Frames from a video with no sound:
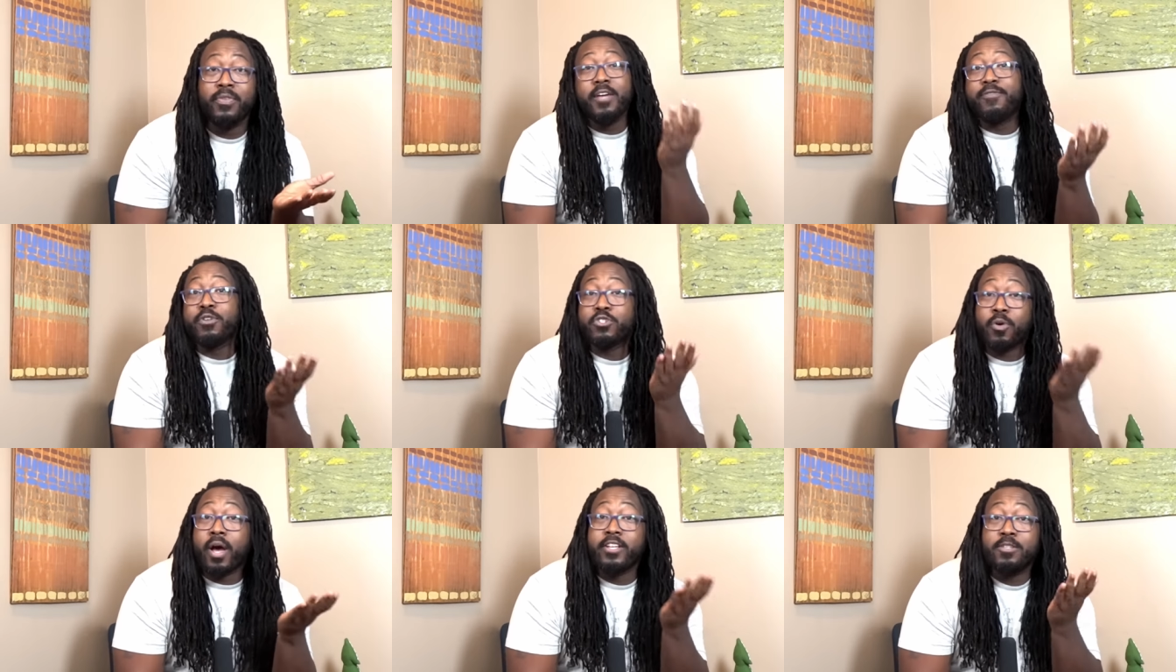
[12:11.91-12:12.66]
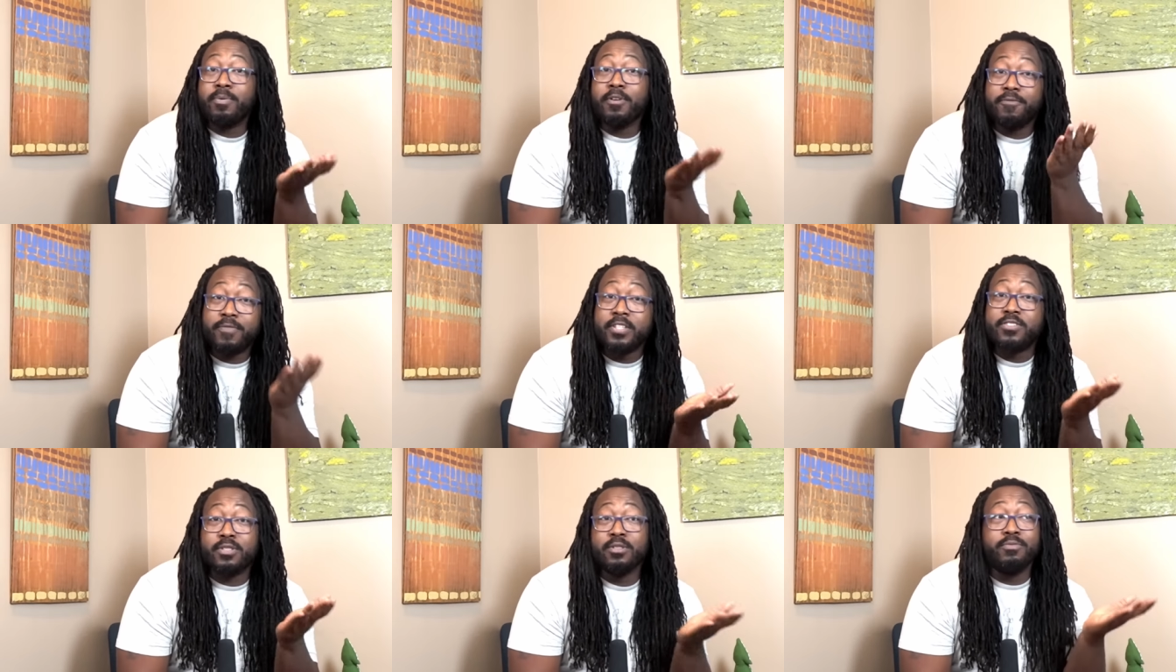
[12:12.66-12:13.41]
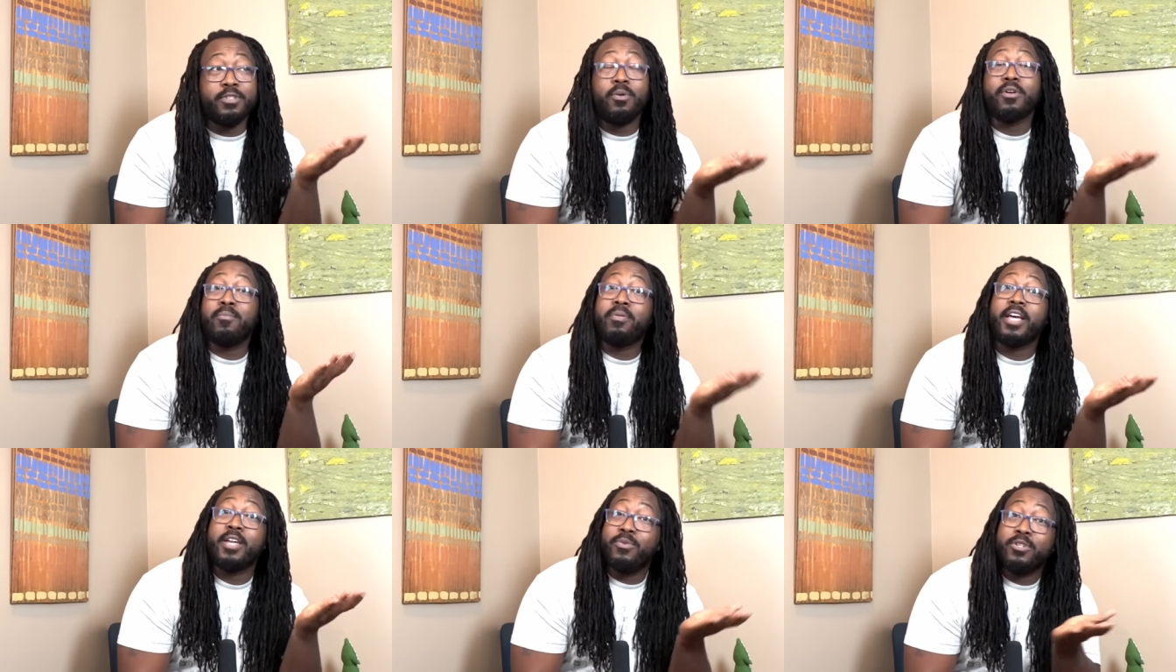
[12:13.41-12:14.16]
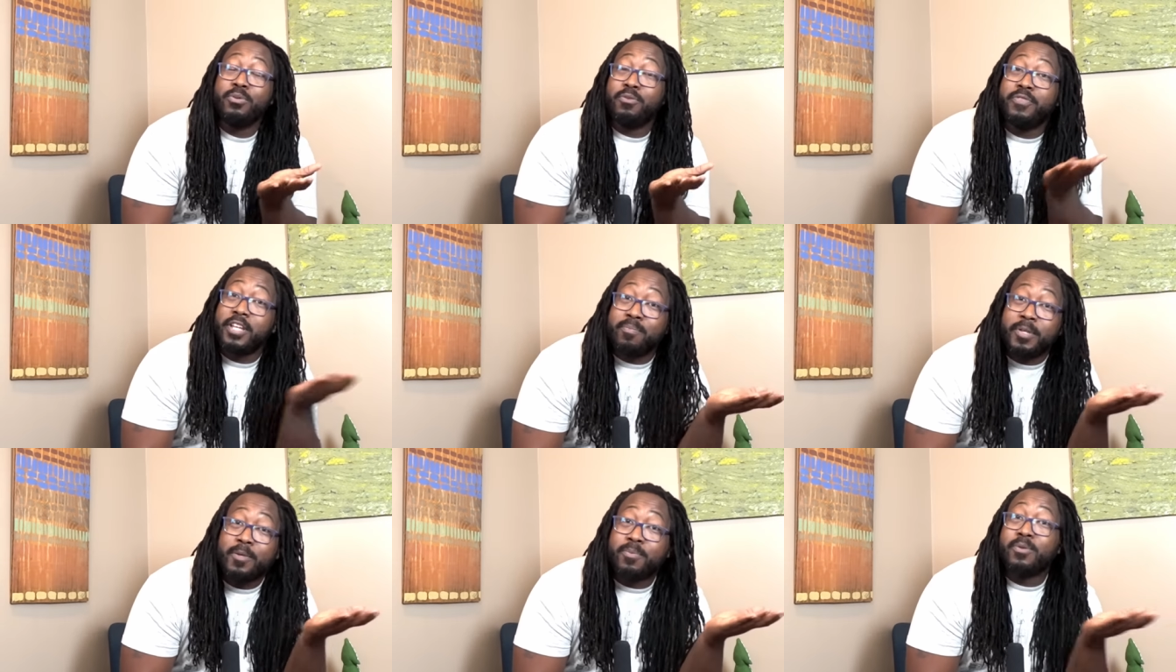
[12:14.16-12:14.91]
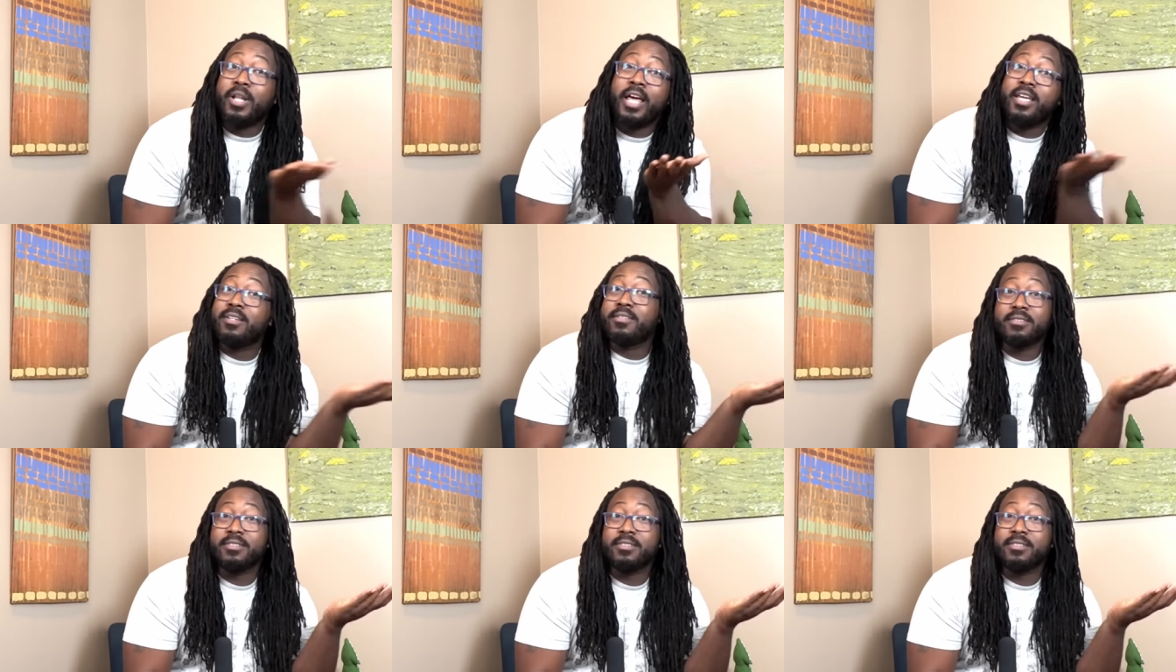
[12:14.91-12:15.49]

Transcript: If you're trying to be offensive, don't complain when you offend people. Like,